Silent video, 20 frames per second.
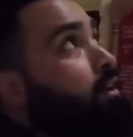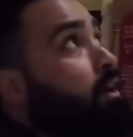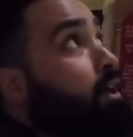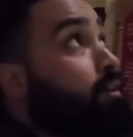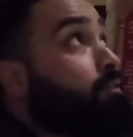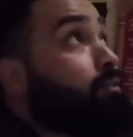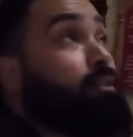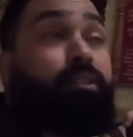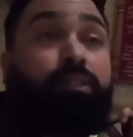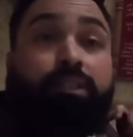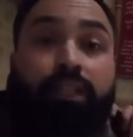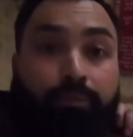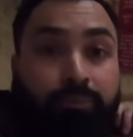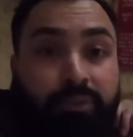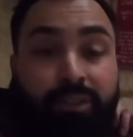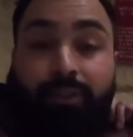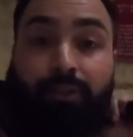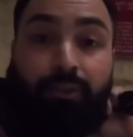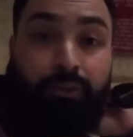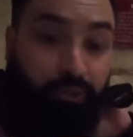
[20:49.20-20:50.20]

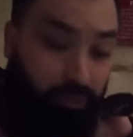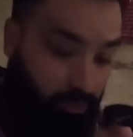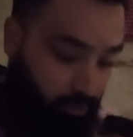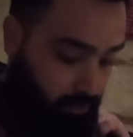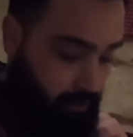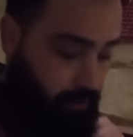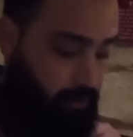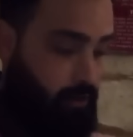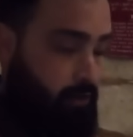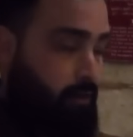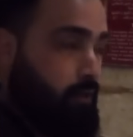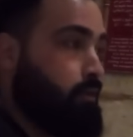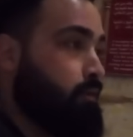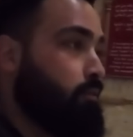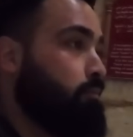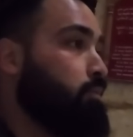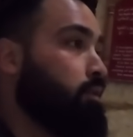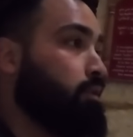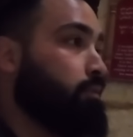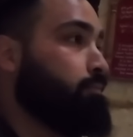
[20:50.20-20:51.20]
oftentimes the locals,
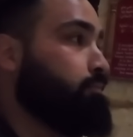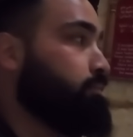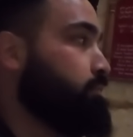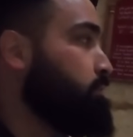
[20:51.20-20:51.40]
well,